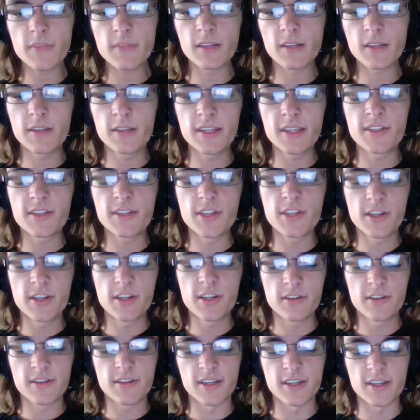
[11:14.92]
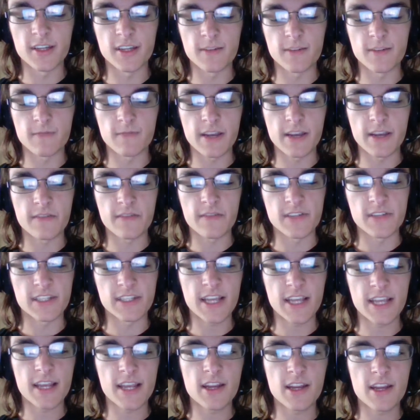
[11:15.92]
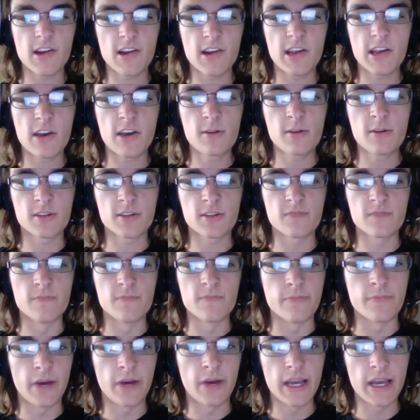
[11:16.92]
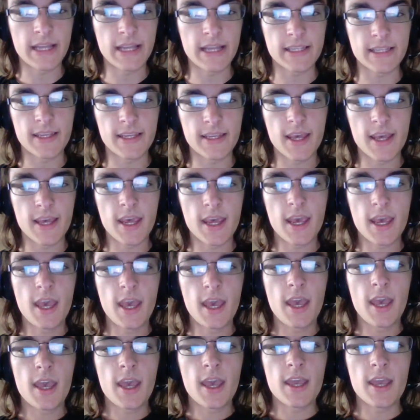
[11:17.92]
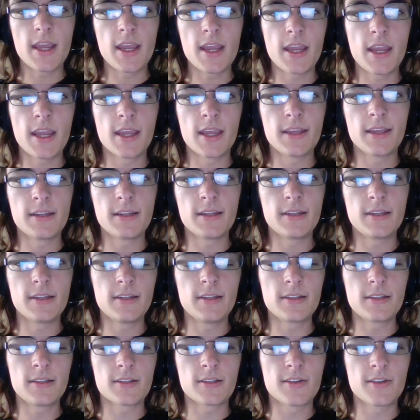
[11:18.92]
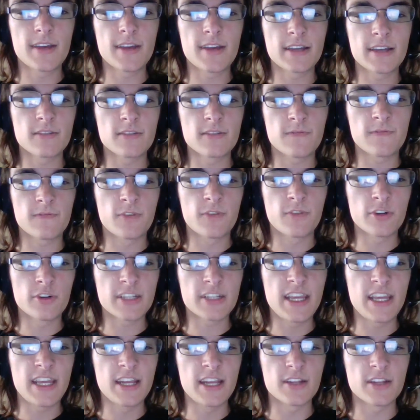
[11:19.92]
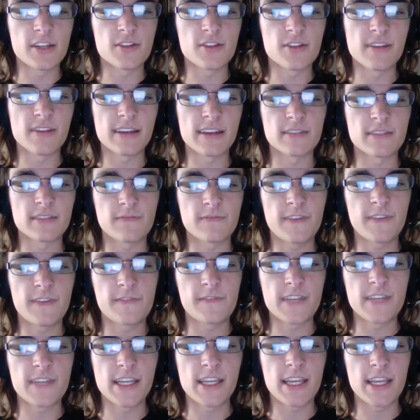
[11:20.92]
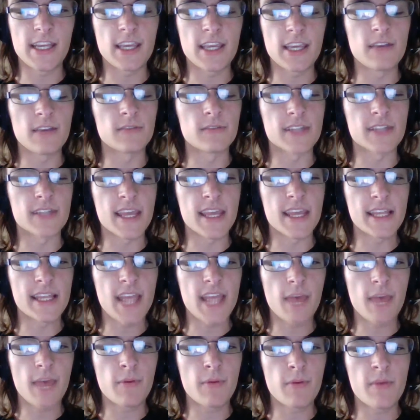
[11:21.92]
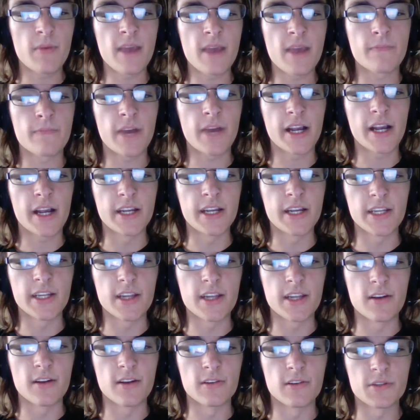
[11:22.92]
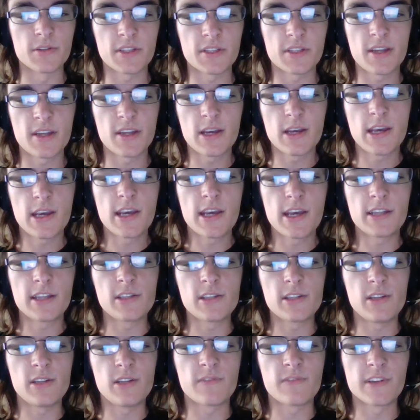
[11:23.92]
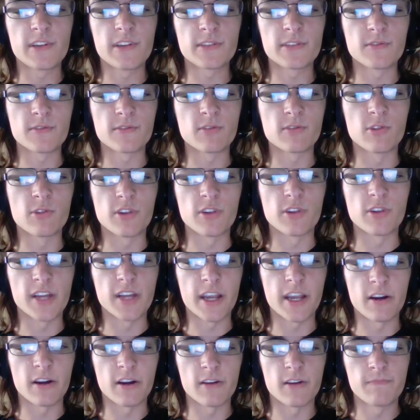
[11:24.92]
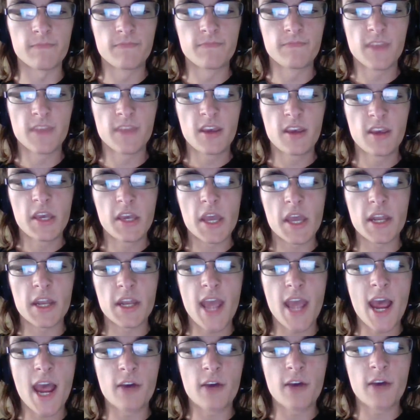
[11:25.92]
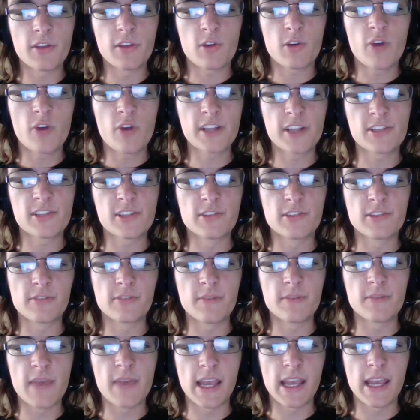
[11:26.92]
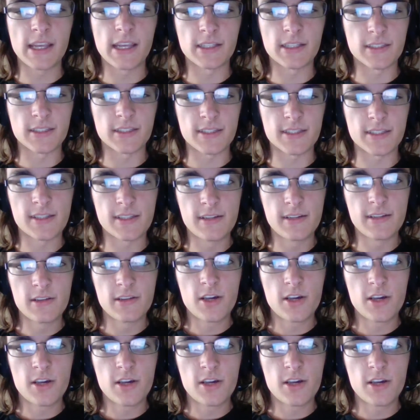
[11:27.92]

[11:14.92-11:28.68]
this year the Ravens secondary coach. But in 2014 and 2015 he was the Tampa Bay Buccaneers defensive coordinator. Now the question remains,